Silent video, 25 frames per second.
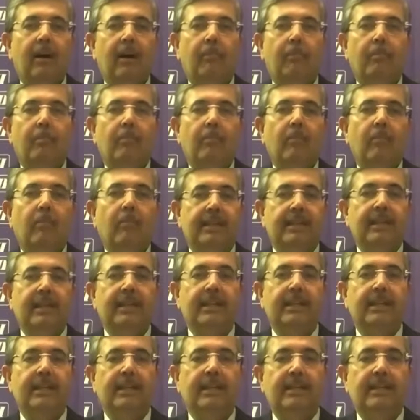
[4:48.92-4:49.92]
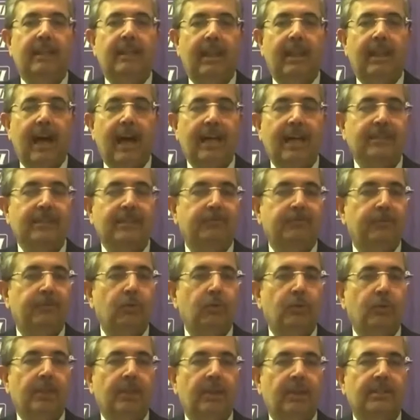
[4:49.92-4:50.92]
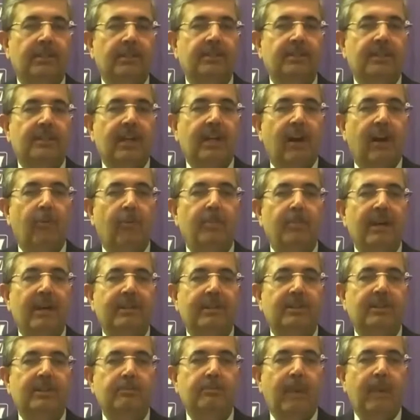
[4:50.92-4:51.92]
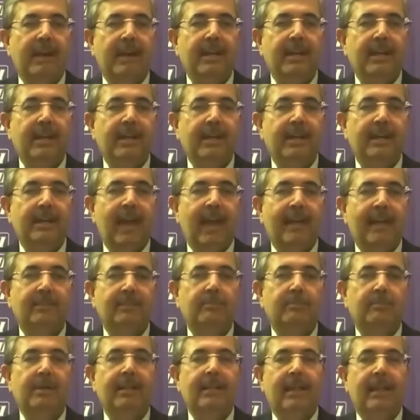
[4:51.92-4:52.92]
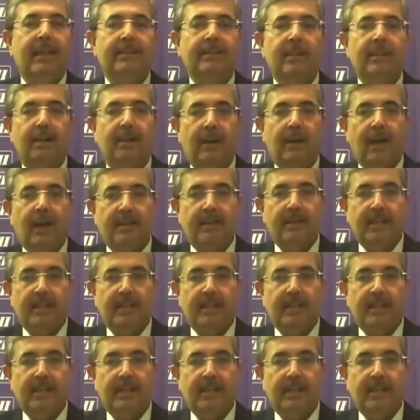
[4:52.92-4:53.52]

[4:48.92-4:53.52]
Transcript: Historically, in the last few years, government spending has been at the cutting edge,